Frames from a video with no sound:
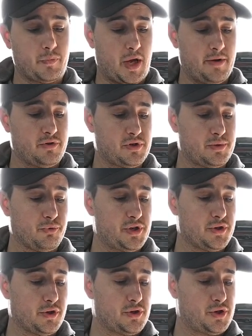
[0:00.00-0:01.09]
after some
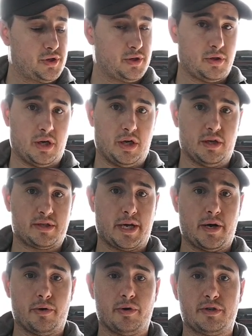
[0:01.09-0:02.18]
research, uh,
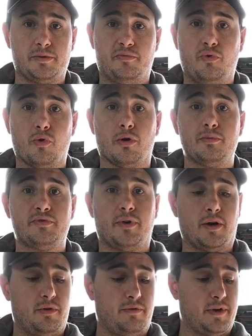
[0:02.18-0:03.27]
scouring some forums,
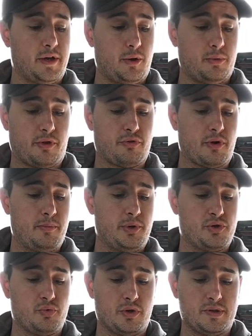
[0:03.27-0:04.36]
finally found out what the thread
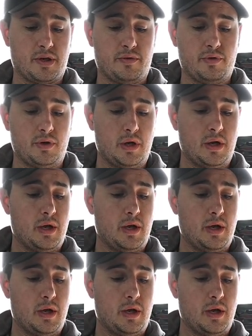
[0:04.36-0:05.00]
pitch was of it.